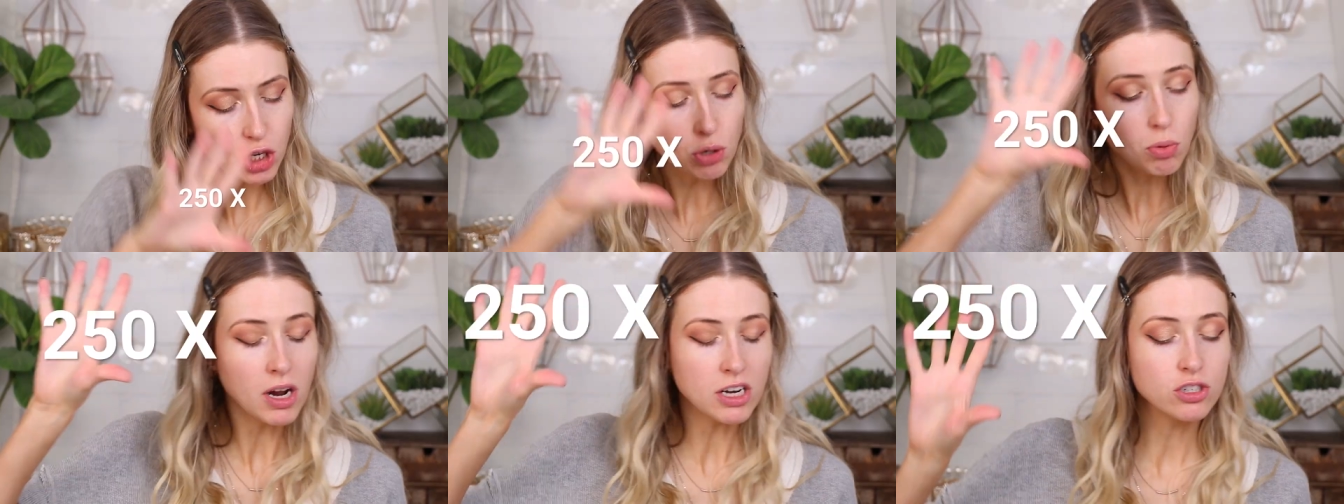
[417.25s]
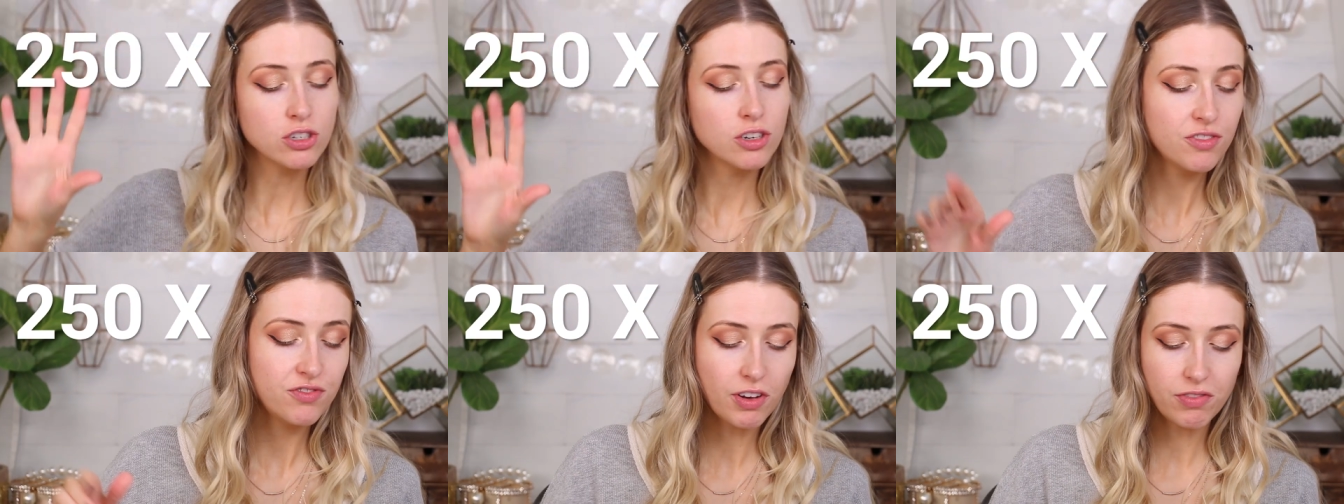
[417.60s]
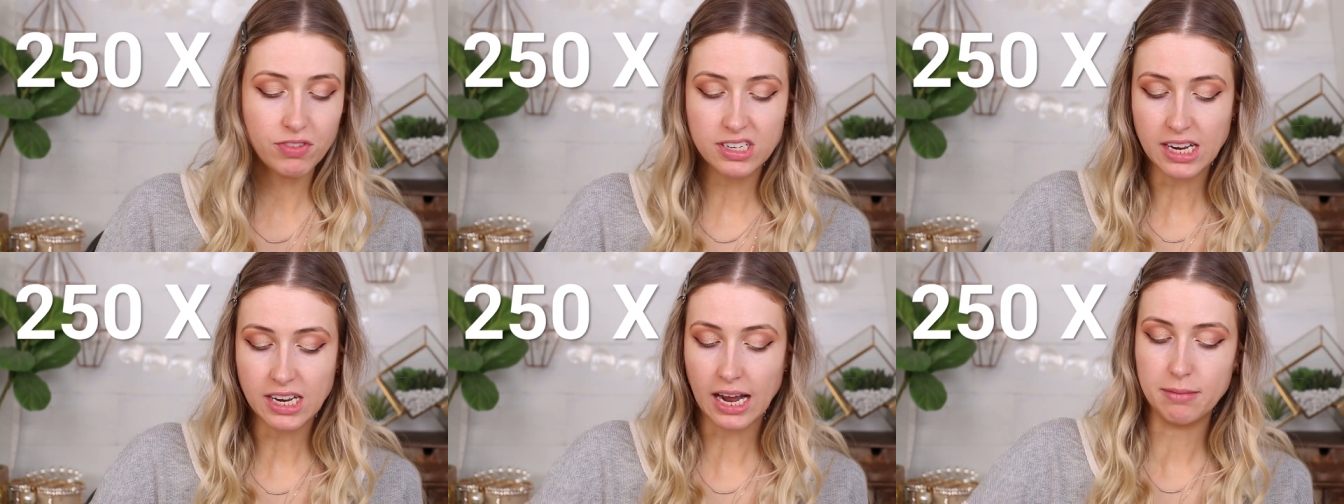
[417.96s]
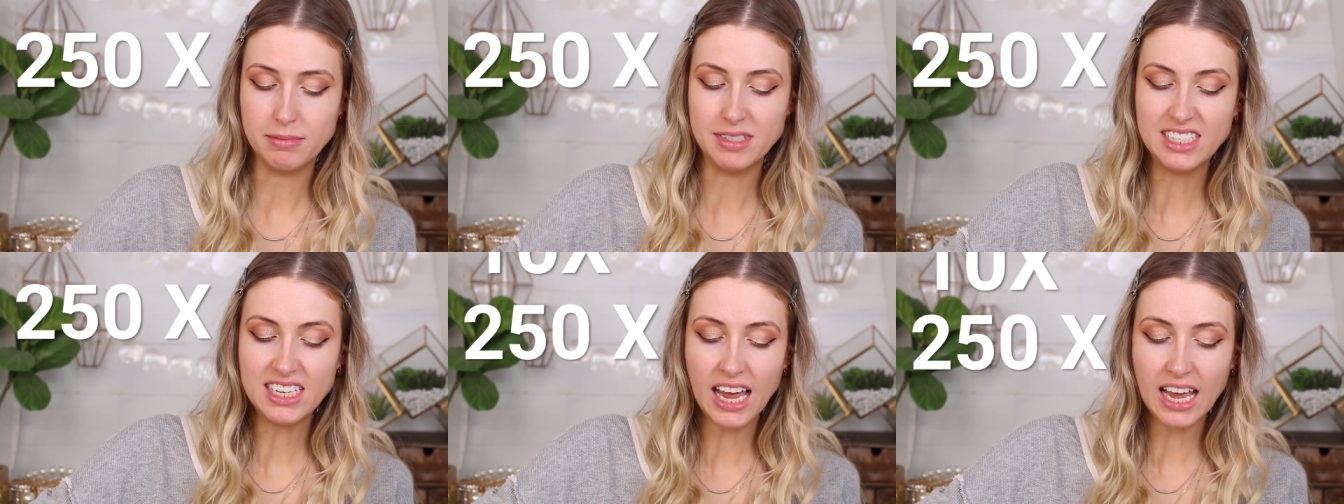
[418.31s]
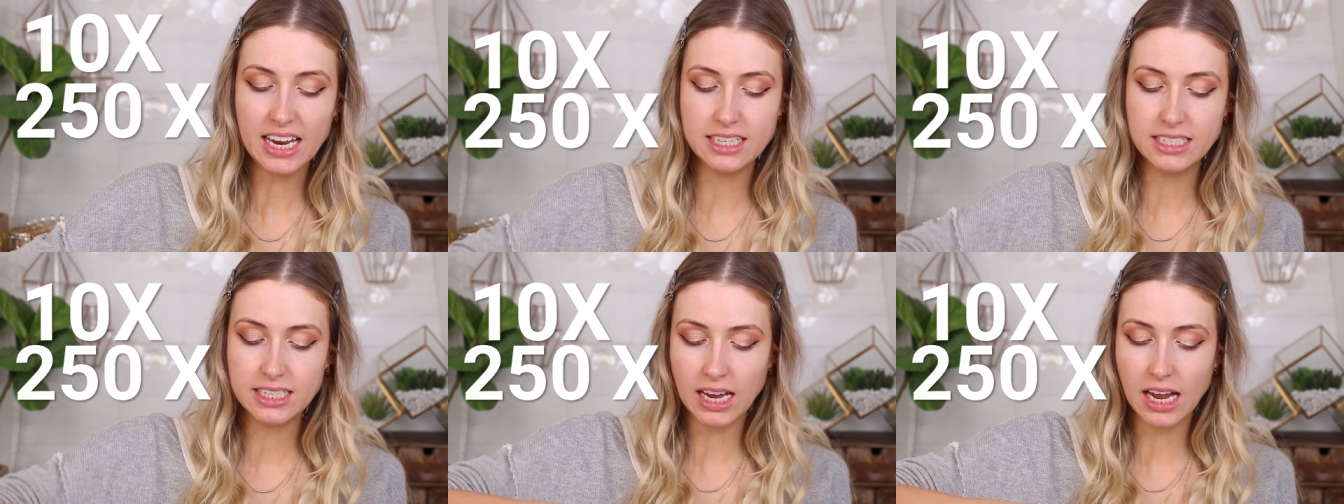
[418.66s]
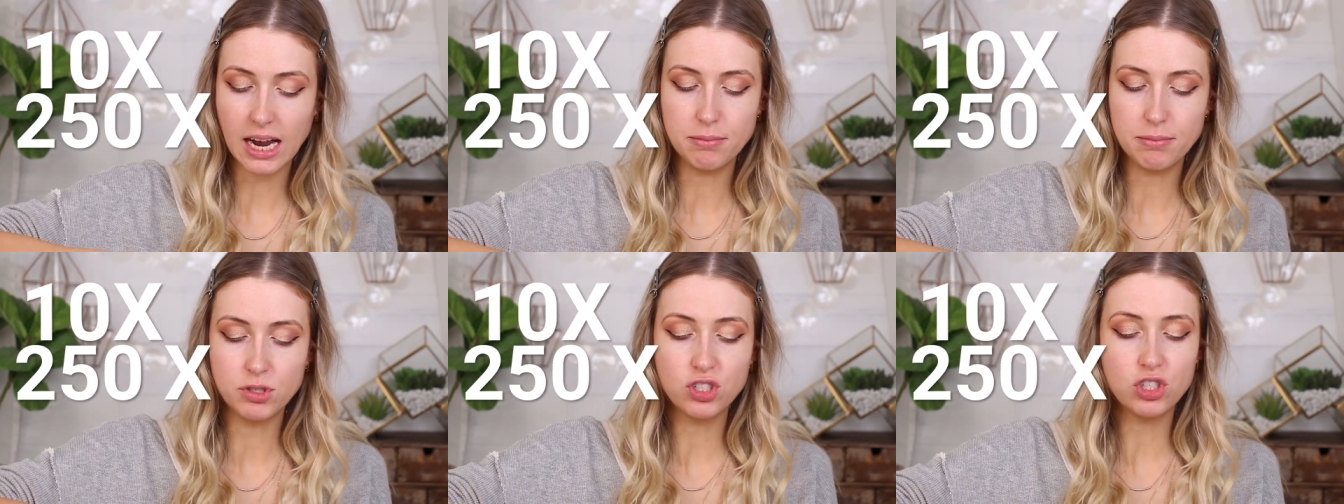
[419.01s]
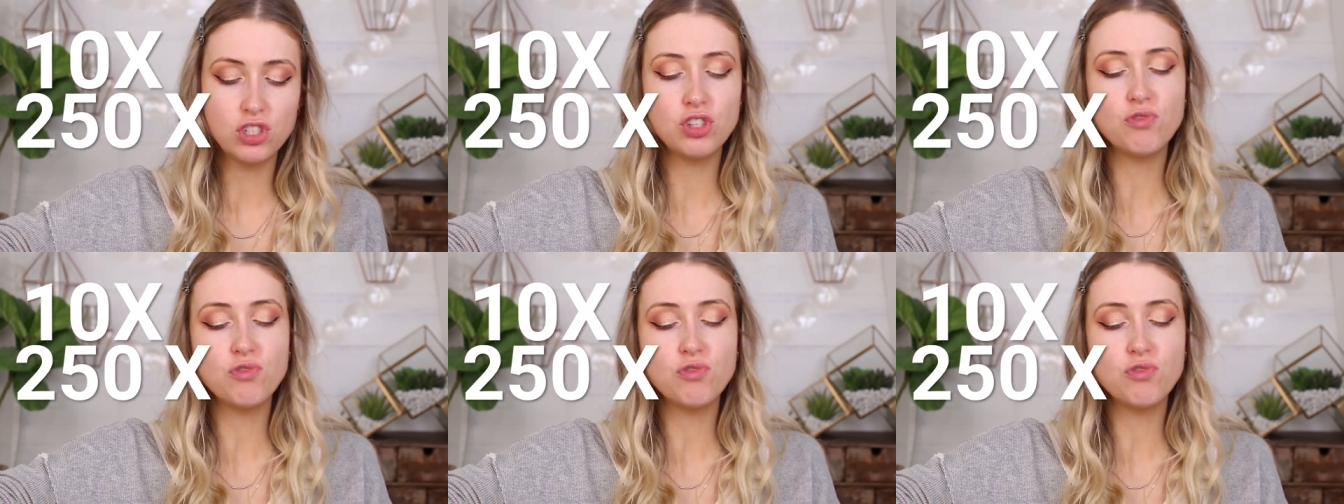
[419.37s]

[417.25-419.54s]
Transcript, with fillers: 250 times, 10 times,